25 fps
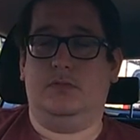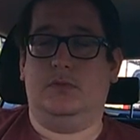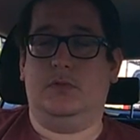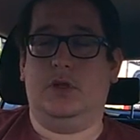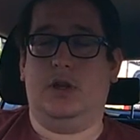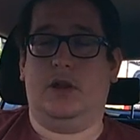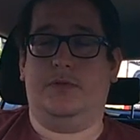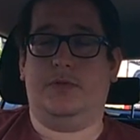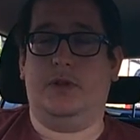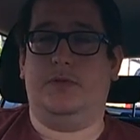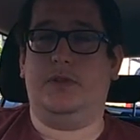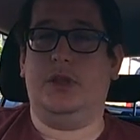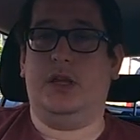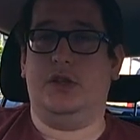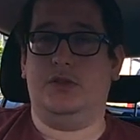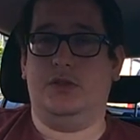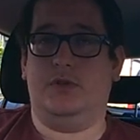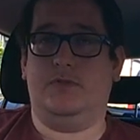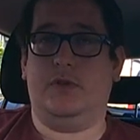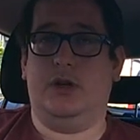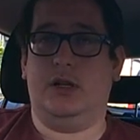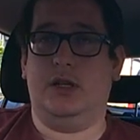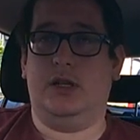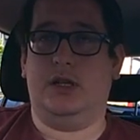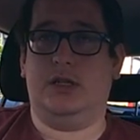Don't have to have the engine
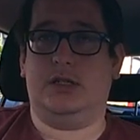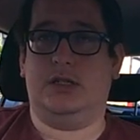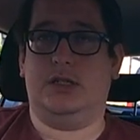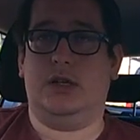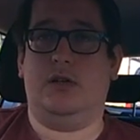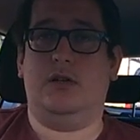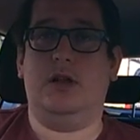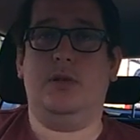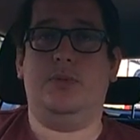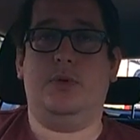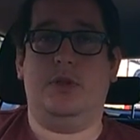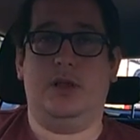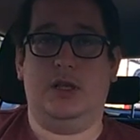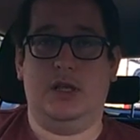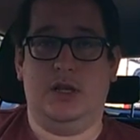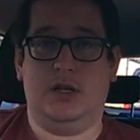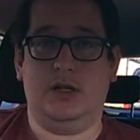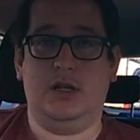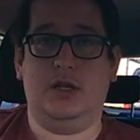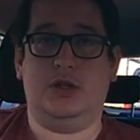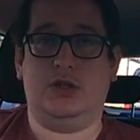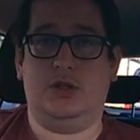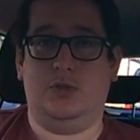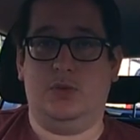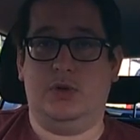running necessarily, but the
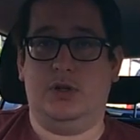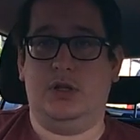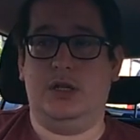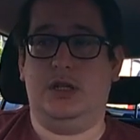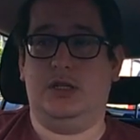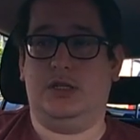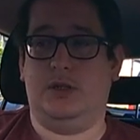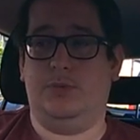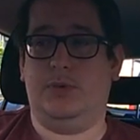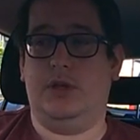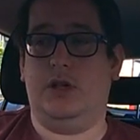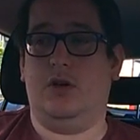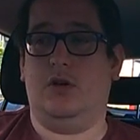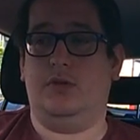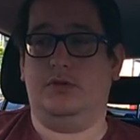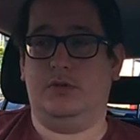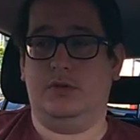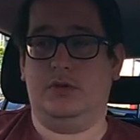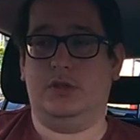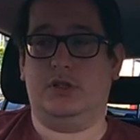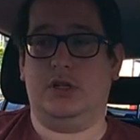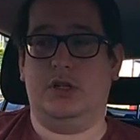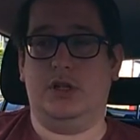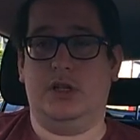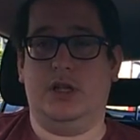ignition would need to be on
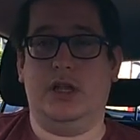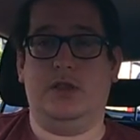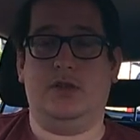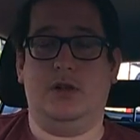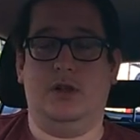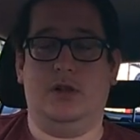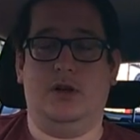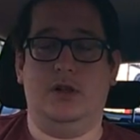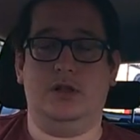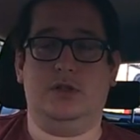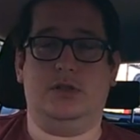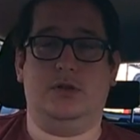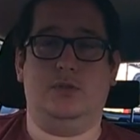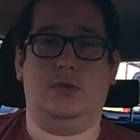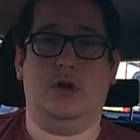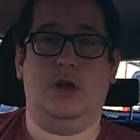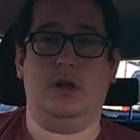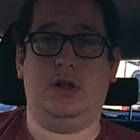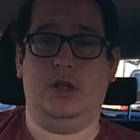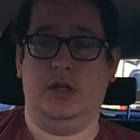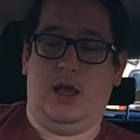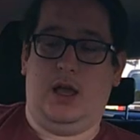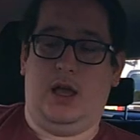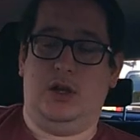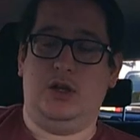so you get the lights to
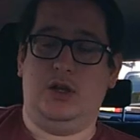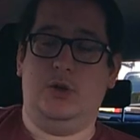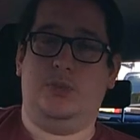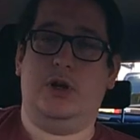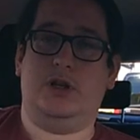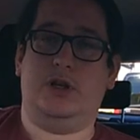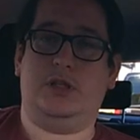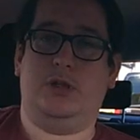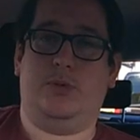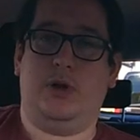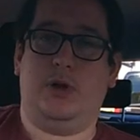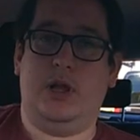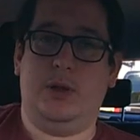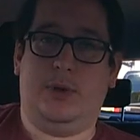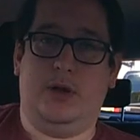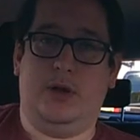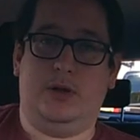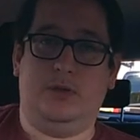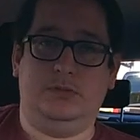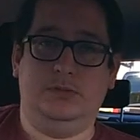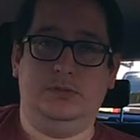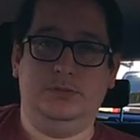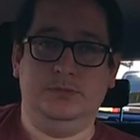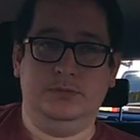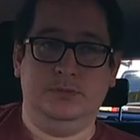work. And you press the brake
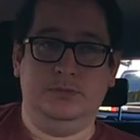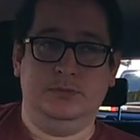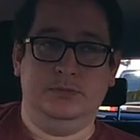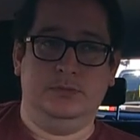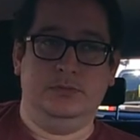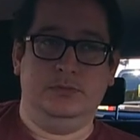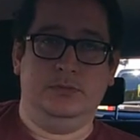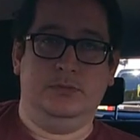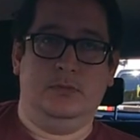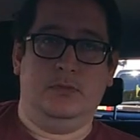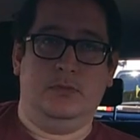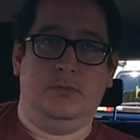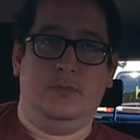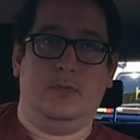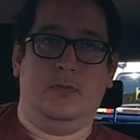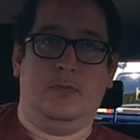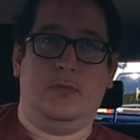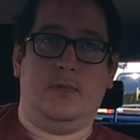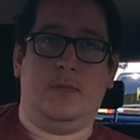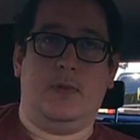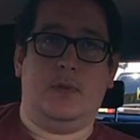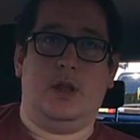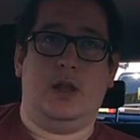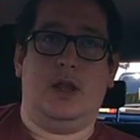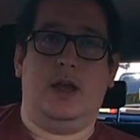pedal.
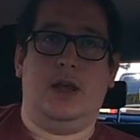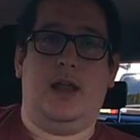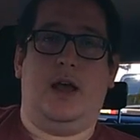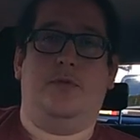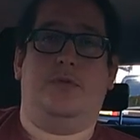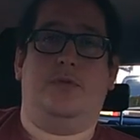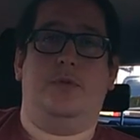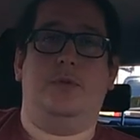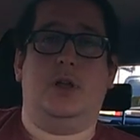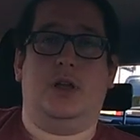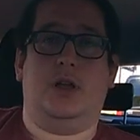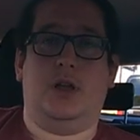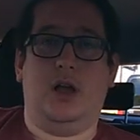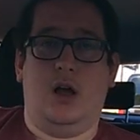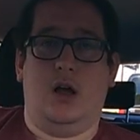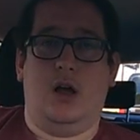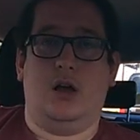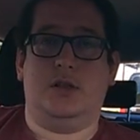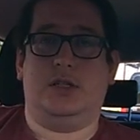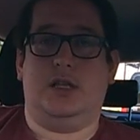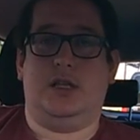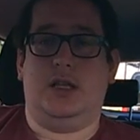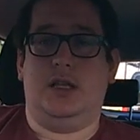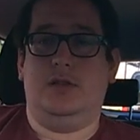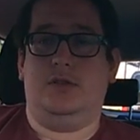Now, from the car
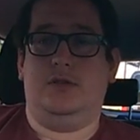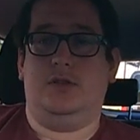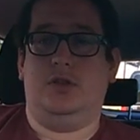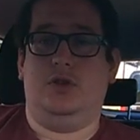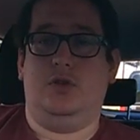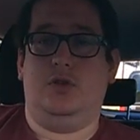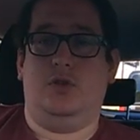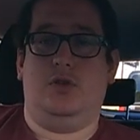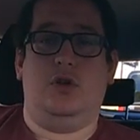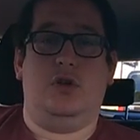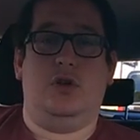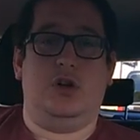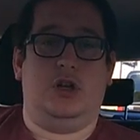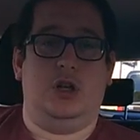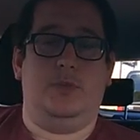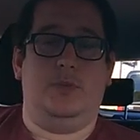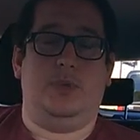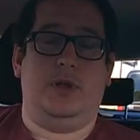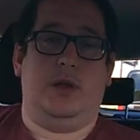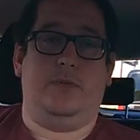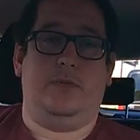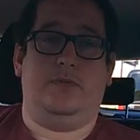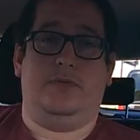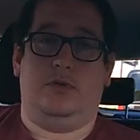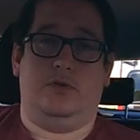seat, you're not going to be
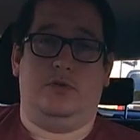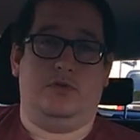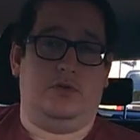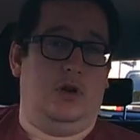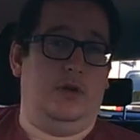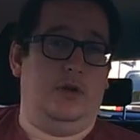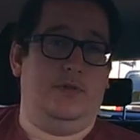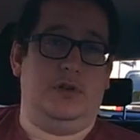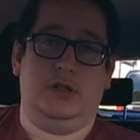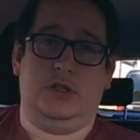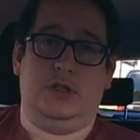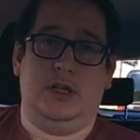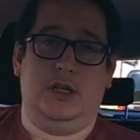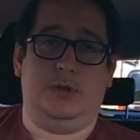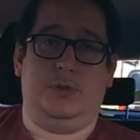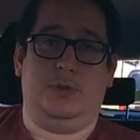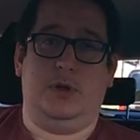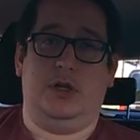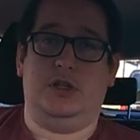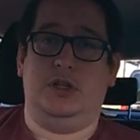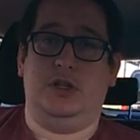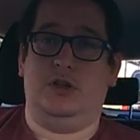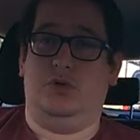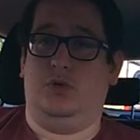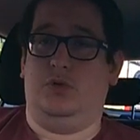able, from the driving seat
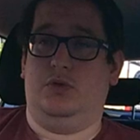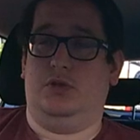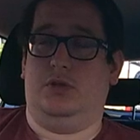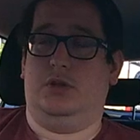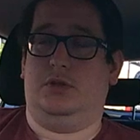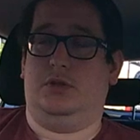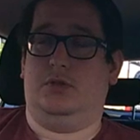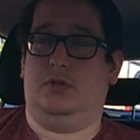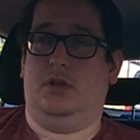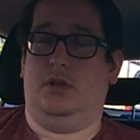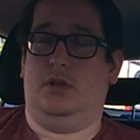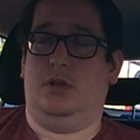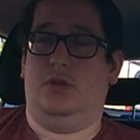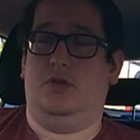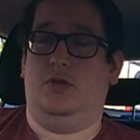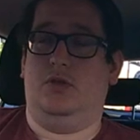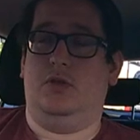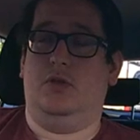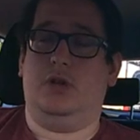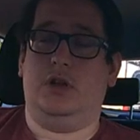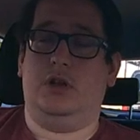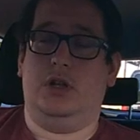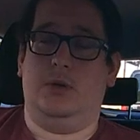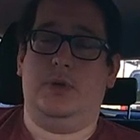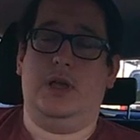especially, you're
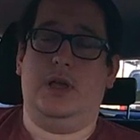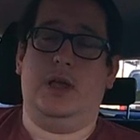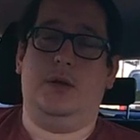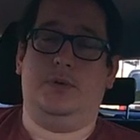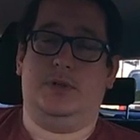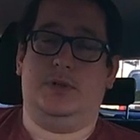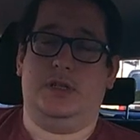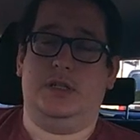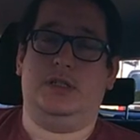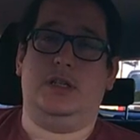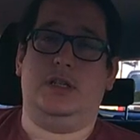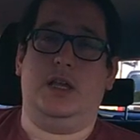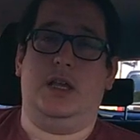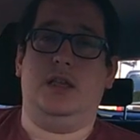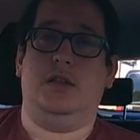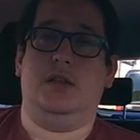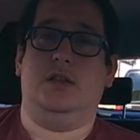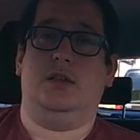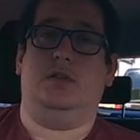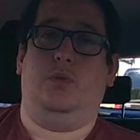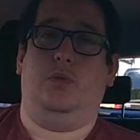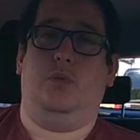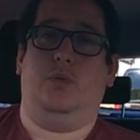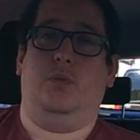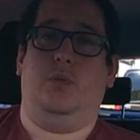not going to be able to see
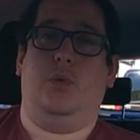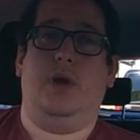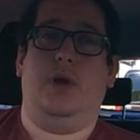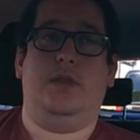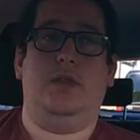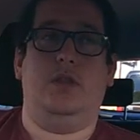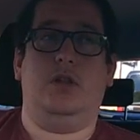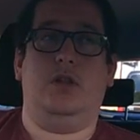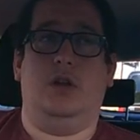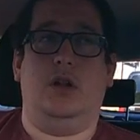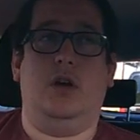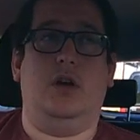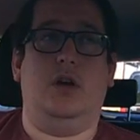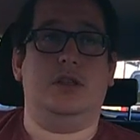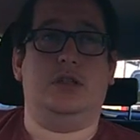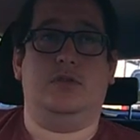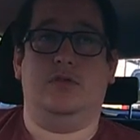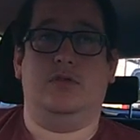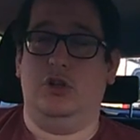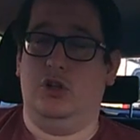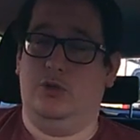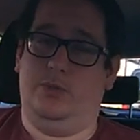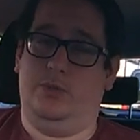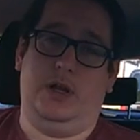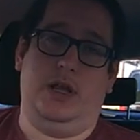whether your lights are
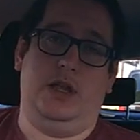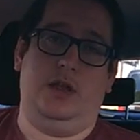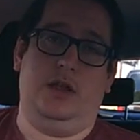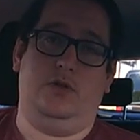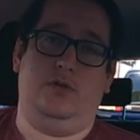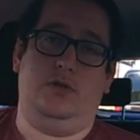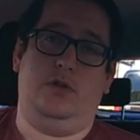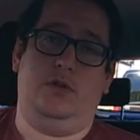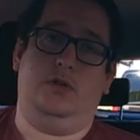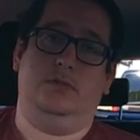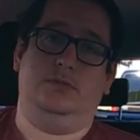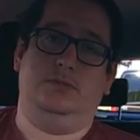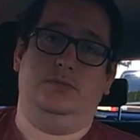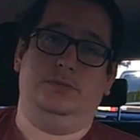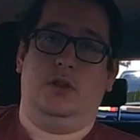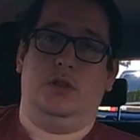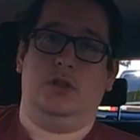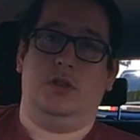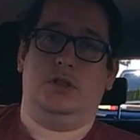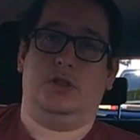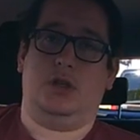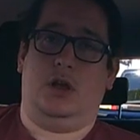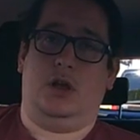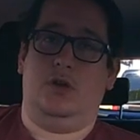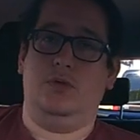illuminated or not.
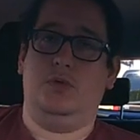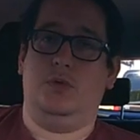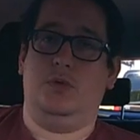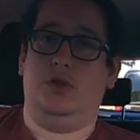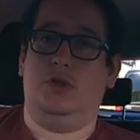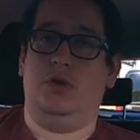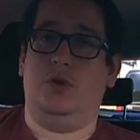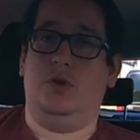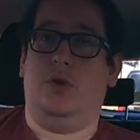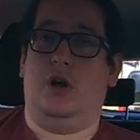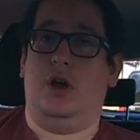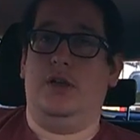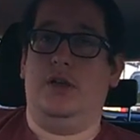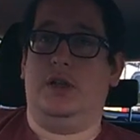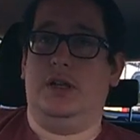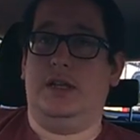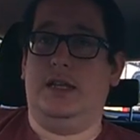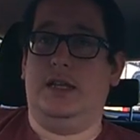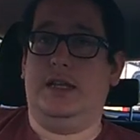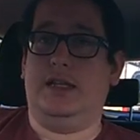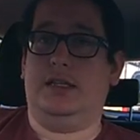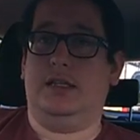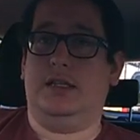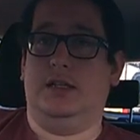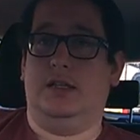So you either
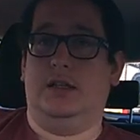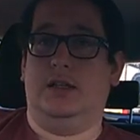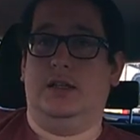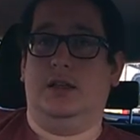need